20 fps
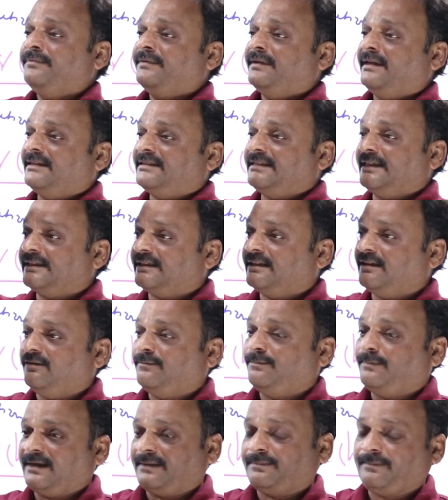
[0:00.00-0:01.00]
a set
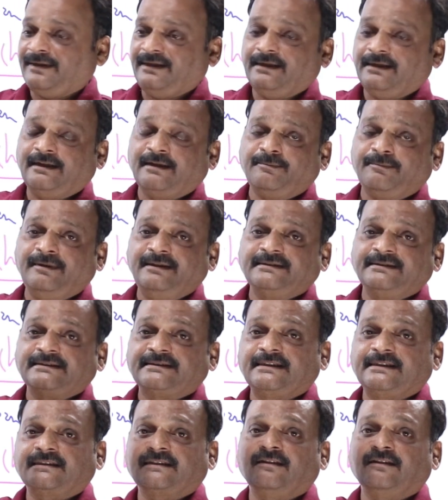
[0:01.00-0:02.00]
of perpendicular planes, a
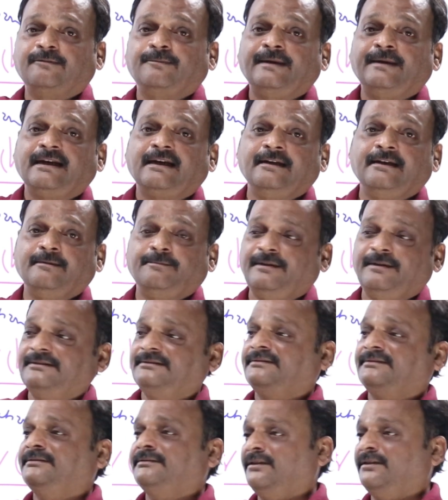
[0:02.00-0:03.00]
set of parallel
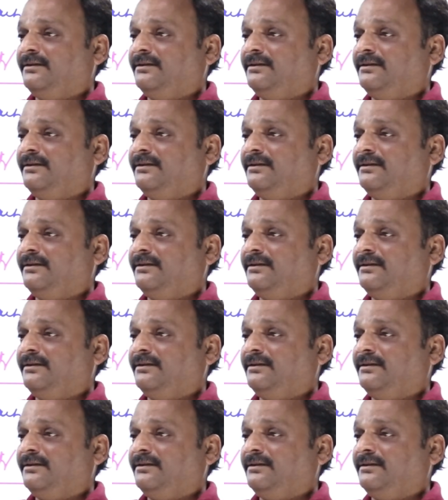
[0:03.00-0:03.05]
planes.